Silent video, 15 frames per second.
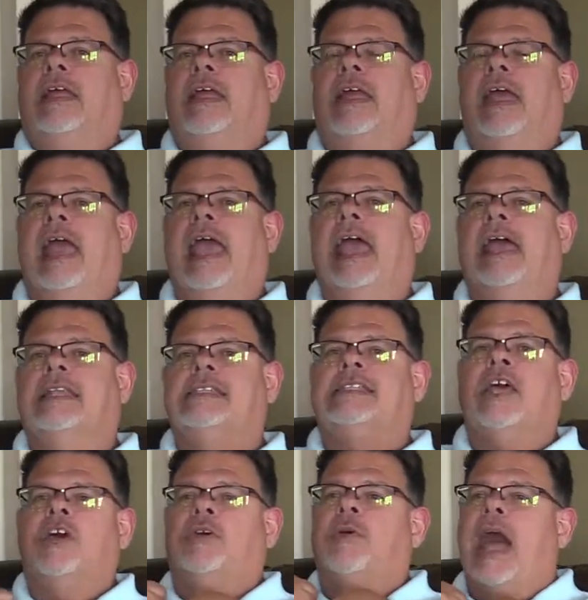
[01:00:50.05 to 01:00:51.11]
And
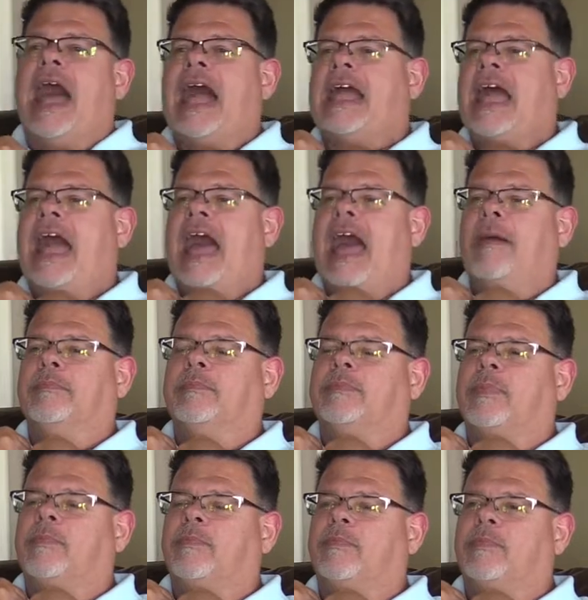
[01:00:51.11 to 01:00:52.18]
so I
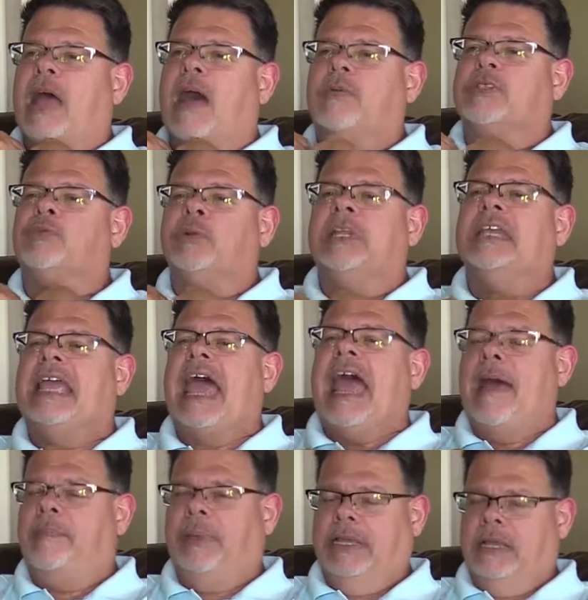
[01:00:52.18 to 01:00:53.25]
was really
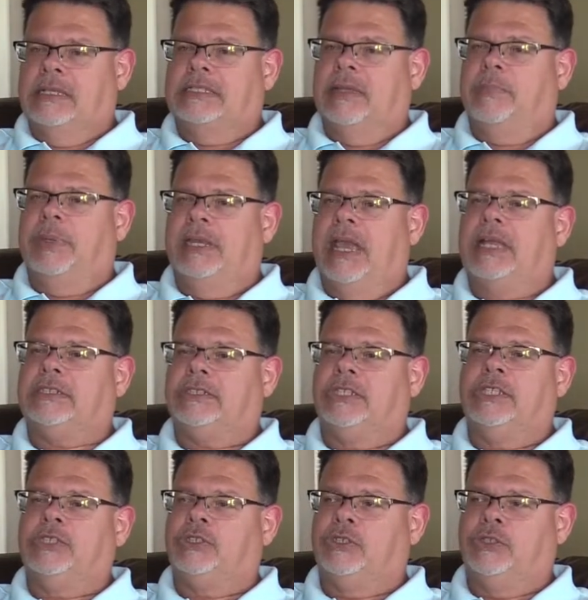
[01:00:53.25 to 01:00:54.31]
happy as a PhD
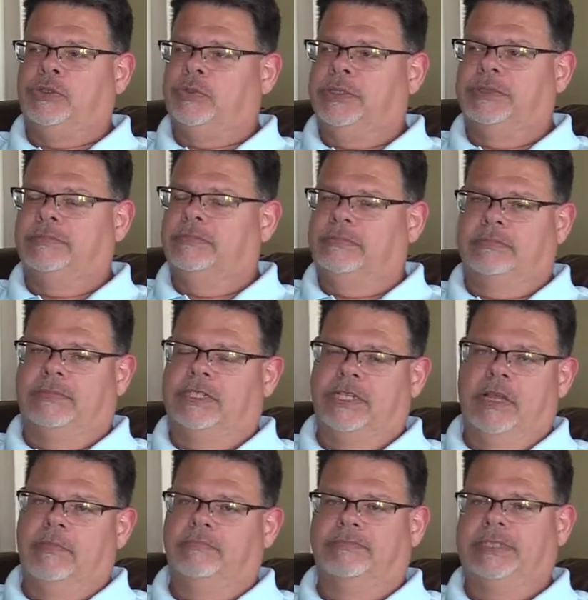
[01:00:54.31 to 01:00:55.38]
student
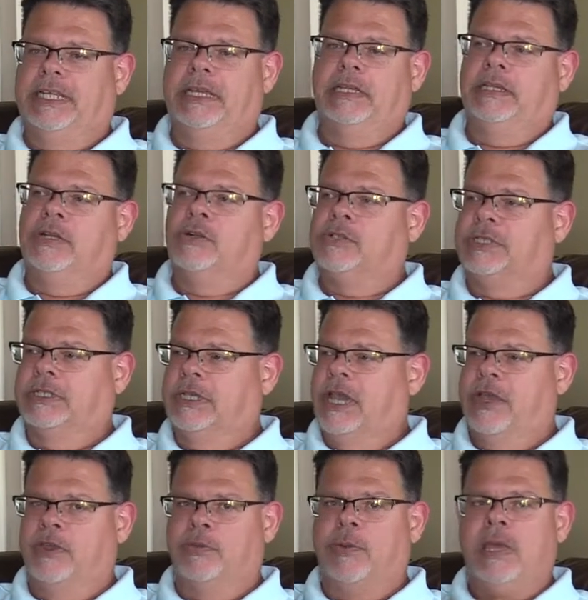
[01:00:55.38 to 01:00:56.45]
some 10 years
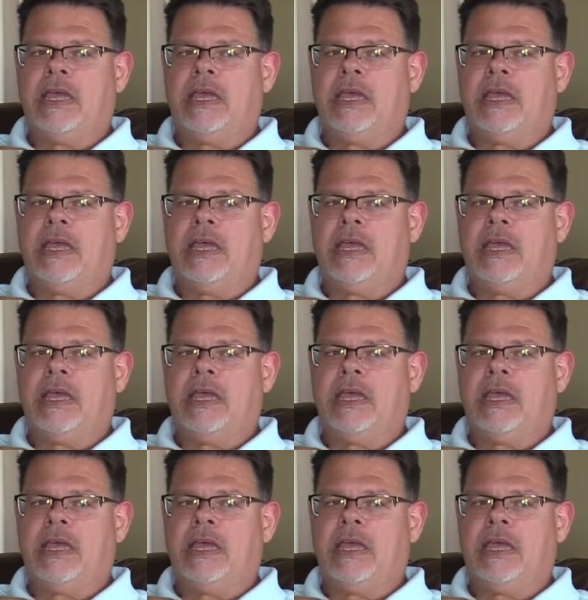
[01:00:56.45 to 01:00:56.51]
ago